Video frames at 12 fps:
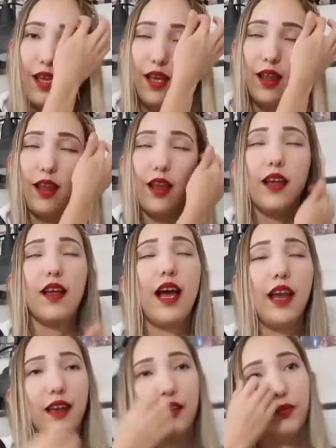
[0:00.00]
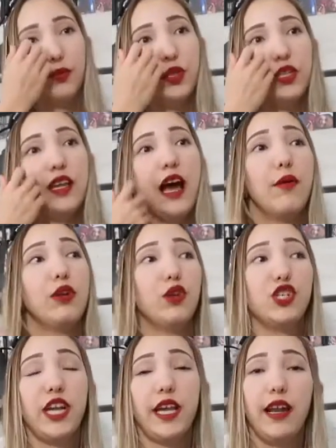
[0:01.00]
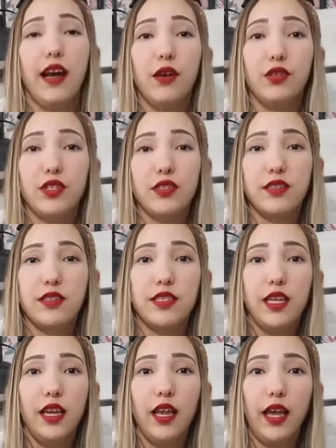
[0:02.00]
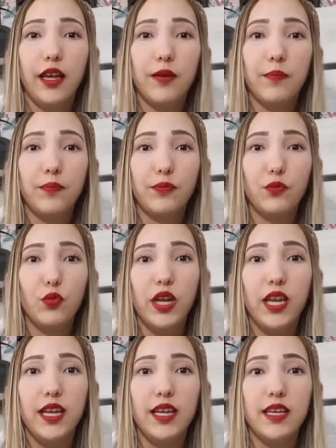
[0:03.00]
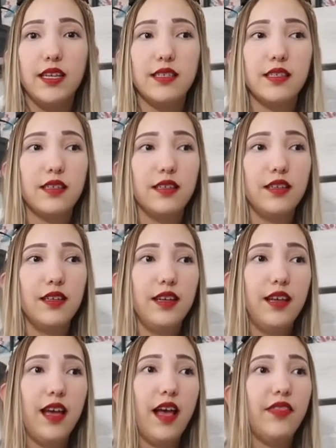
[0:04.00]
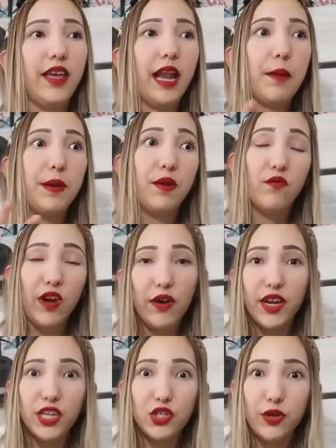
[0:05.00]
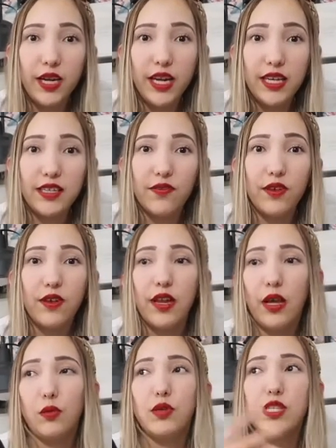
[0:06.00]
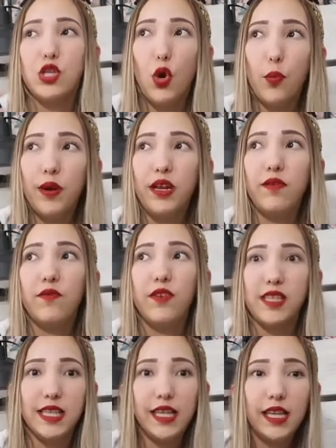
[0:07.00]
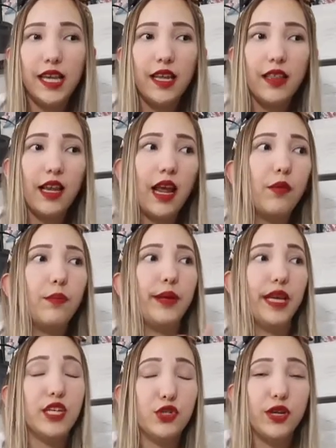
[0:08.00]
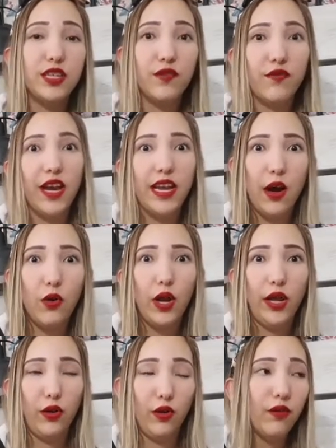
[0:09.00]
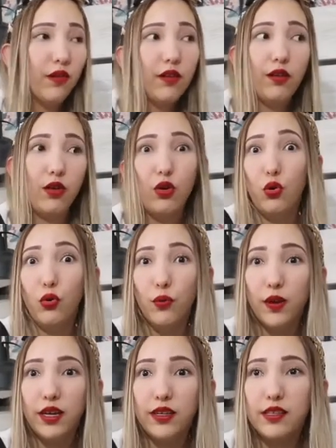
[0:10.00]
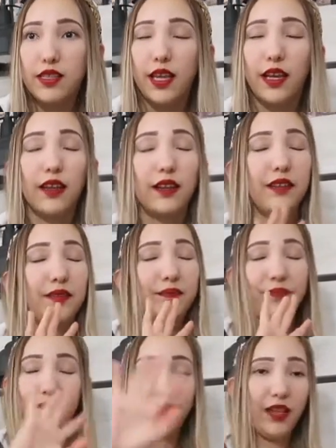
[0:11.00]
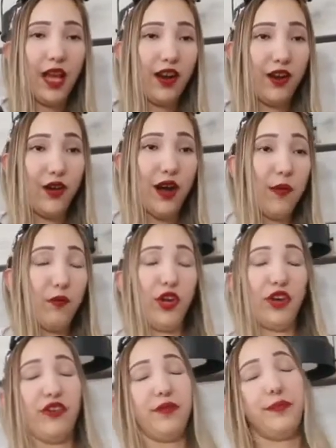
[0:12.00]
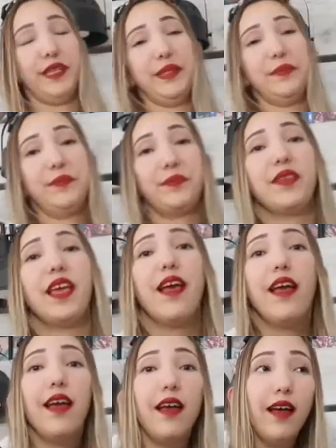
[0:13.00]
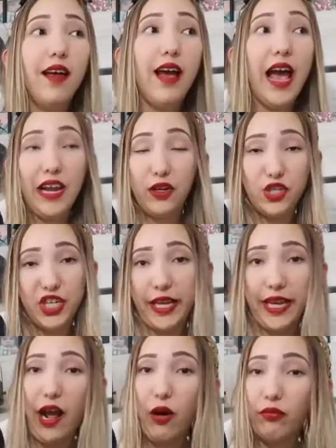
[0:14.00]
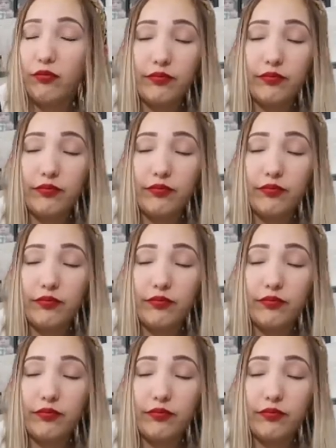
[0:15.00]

Like, I would go check it out just to see like what it is, and then I'd be very intrigued. If it like was nobody physically, then I would be intrigued to find out like who it was. Like, I don't know, I'm weird, but I'd go check it out.